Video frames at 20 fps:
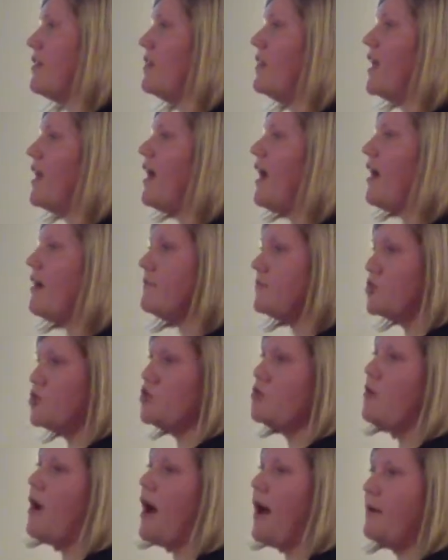They have
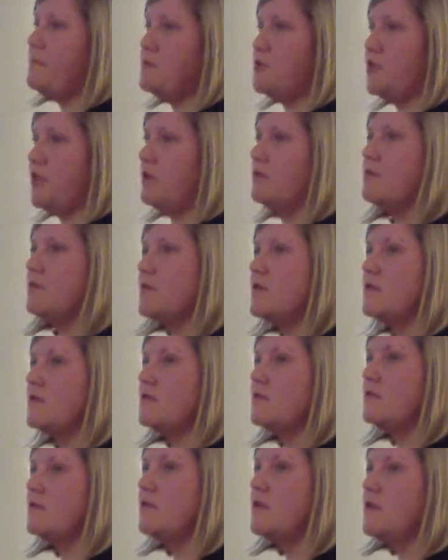two options.